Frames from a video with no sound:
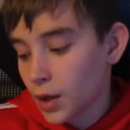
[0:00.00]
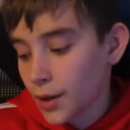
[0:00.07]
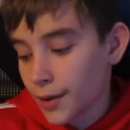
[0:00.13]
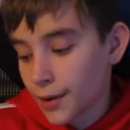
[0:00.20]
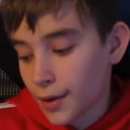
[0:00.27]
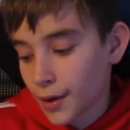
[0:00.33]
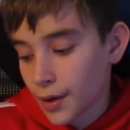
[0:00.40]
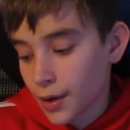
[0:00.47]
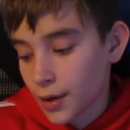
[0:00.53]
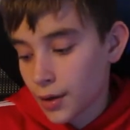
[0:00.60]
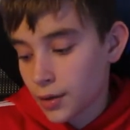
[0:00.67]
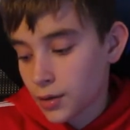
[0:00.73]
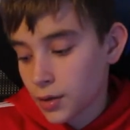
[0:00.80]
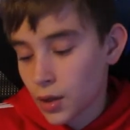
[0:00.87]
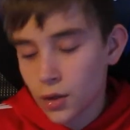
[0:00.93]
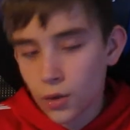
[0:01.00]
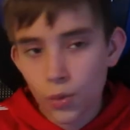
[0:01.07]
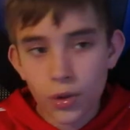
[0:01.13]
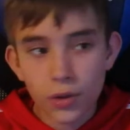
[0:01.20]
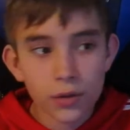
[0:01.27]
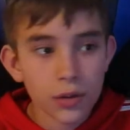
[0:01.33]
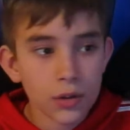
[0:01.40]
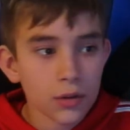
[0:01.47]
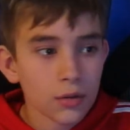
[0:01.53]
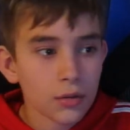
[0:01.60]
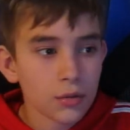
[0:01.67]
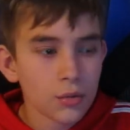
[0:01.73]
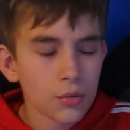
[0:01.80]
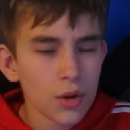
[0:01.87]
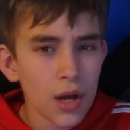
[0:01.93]
And now you're wondering,
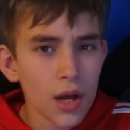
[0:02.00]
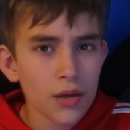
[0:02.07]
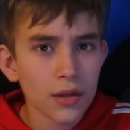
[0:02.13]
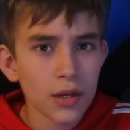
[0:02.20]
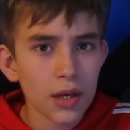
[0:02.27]
well, how the